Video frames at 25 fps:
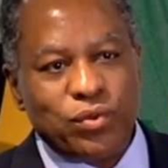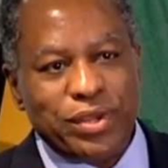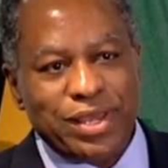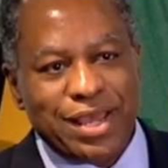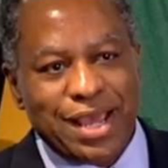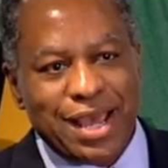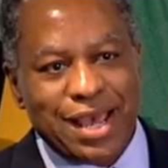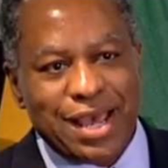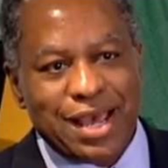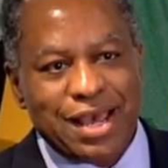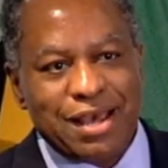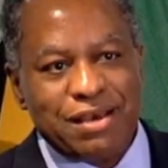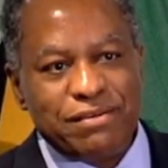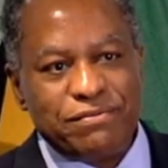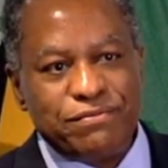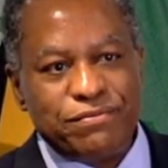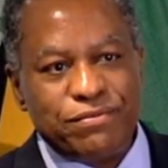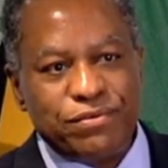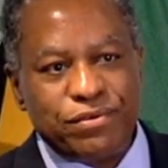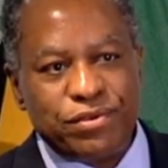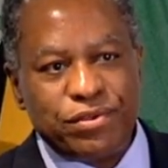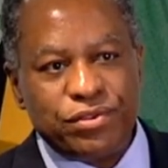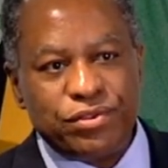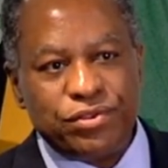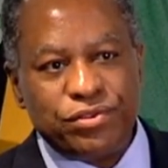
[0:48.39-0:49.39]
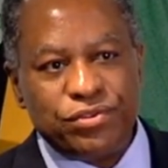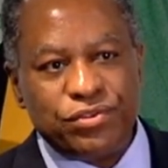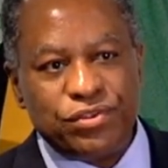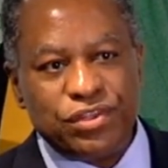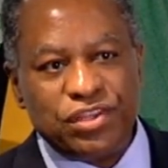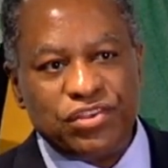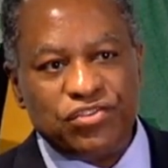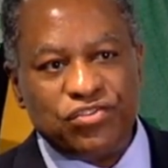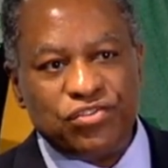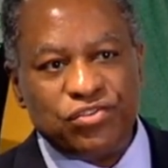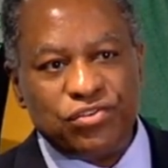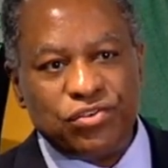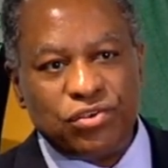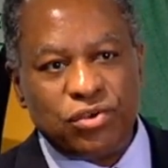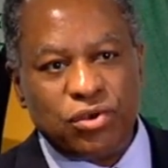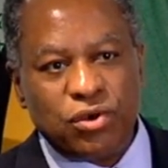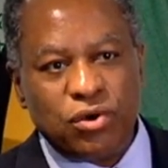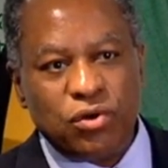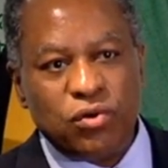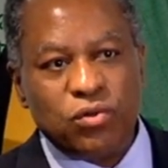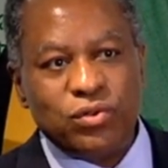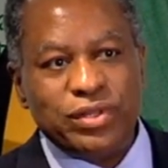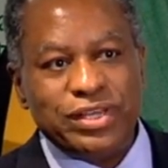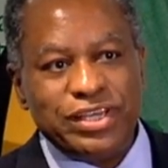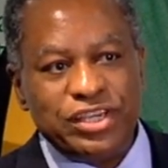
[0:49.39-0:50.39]
we have this
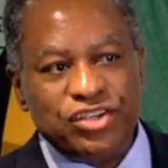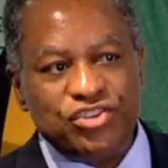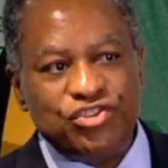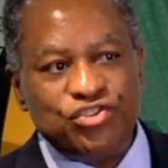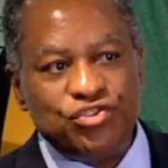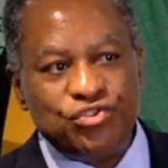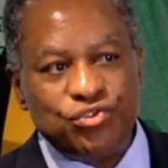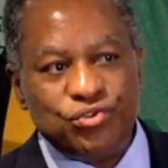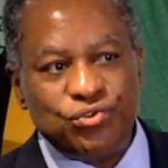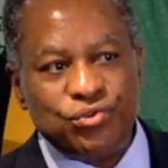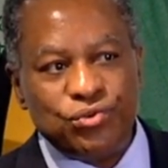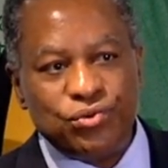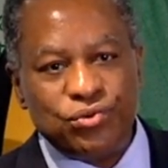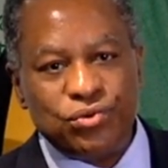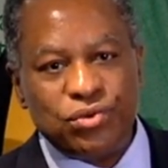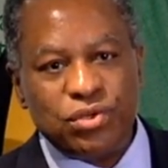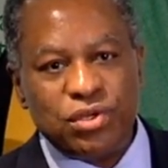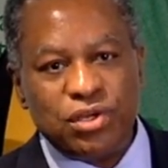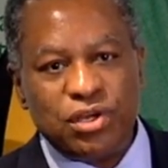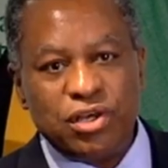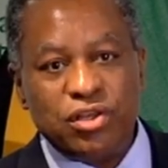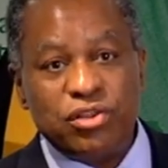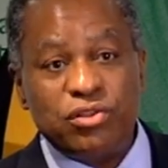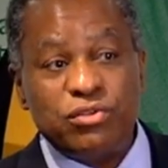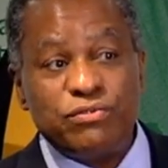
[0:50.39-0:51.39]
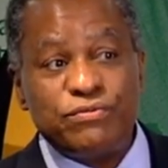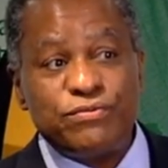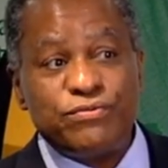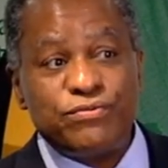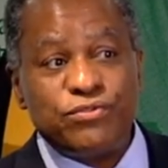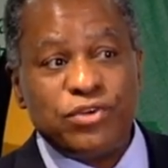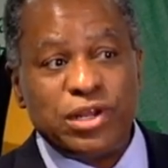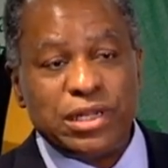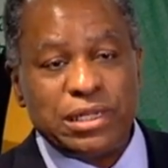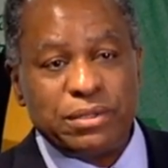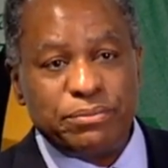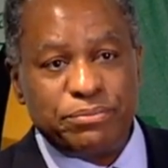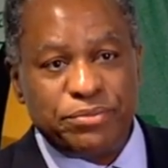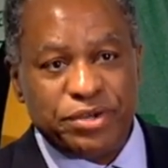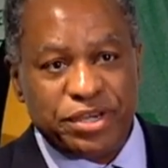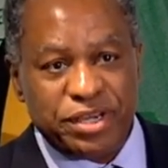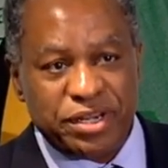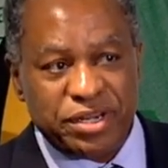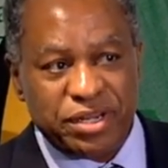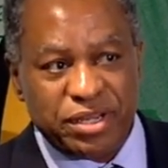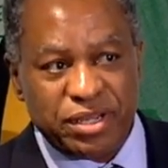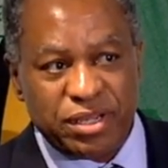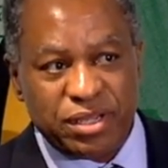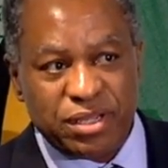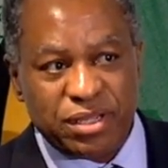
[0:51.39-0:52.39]
whole issue on the front
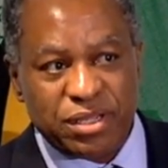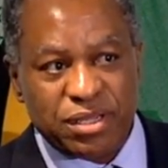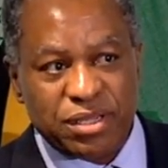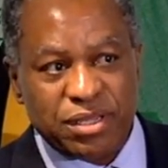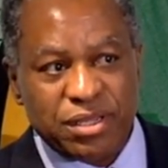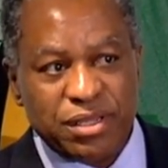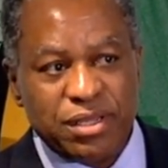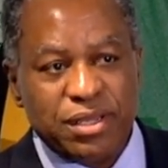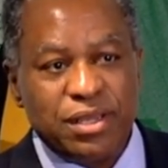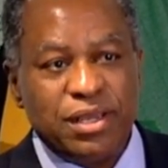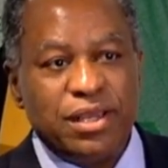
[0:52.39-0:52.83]
burner,